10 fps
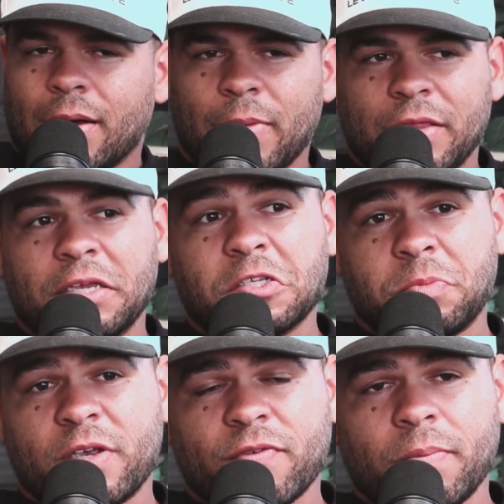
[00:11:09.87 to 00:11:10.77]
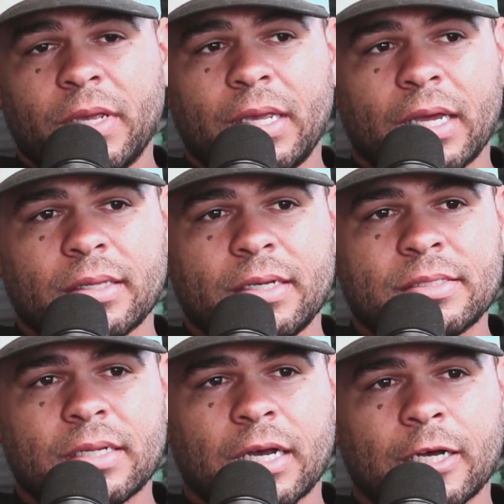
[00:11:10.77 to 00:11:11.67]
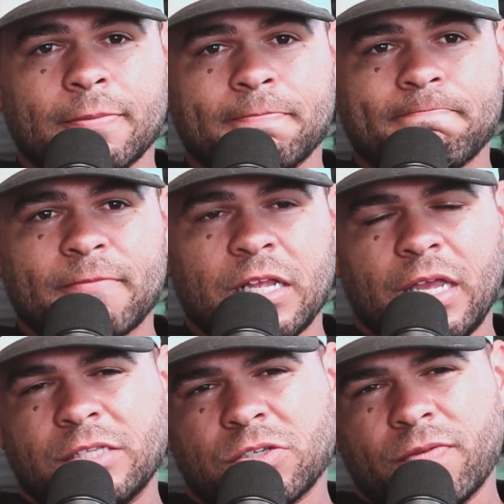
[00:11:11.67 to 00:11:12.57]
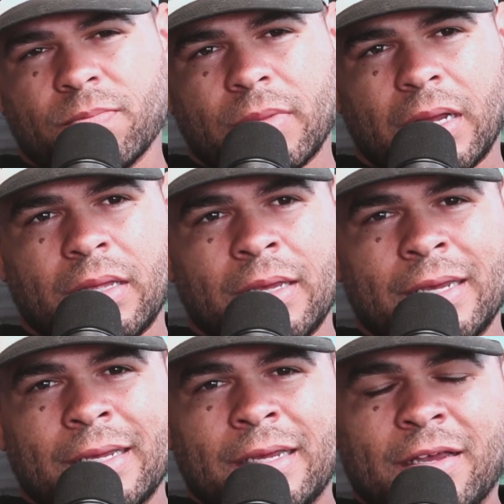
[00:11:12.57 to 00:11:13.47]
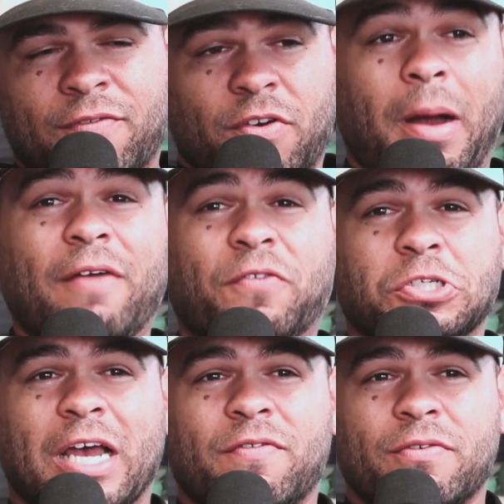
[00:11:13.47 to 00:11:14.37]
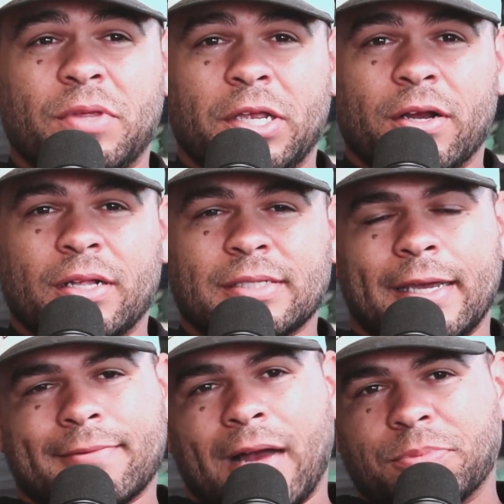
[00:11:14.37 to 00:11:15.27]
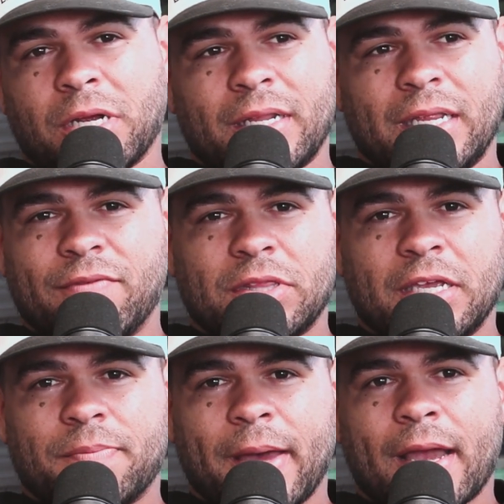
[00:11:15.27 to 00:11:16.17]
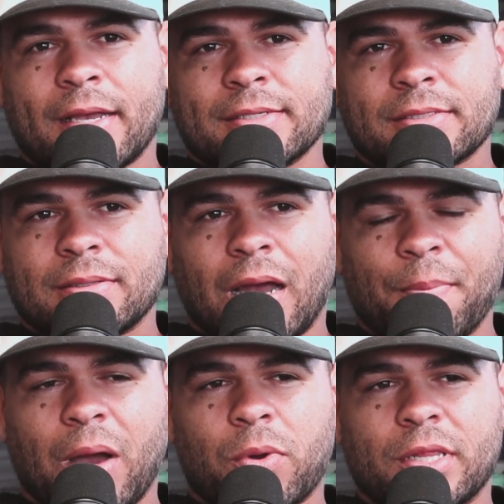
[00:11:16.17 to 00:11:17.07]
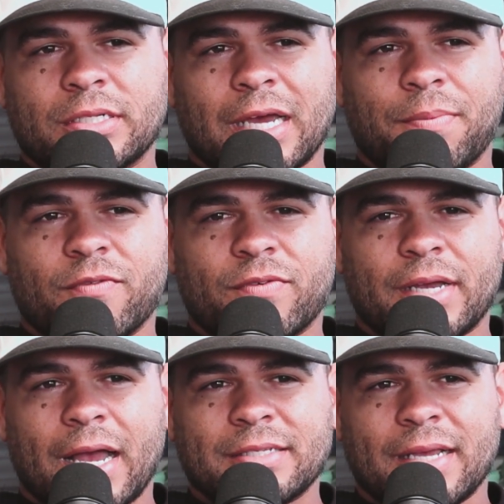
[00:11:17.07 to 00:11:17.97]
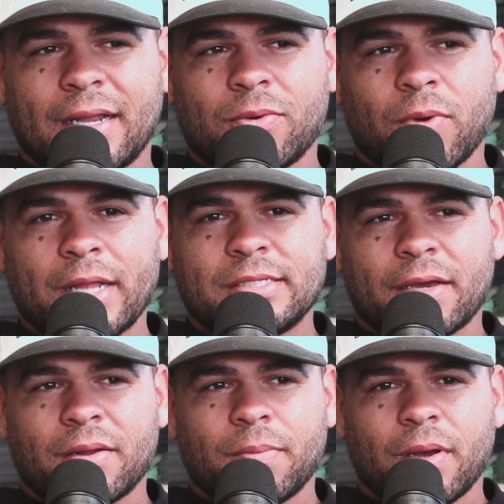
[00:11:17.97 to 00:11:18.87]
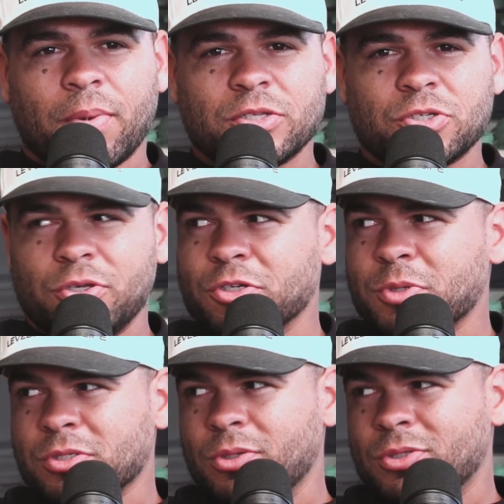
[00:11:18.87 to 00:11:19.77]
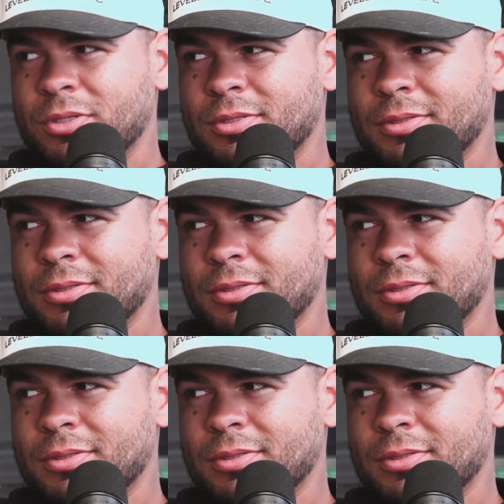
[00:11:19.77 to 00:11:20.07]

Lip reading: I think is big for me at least. And so for my first half of the year, it's like I'm trying to even think back because I'm not one of the type of guys that writes down a bunch of New Year's resolutions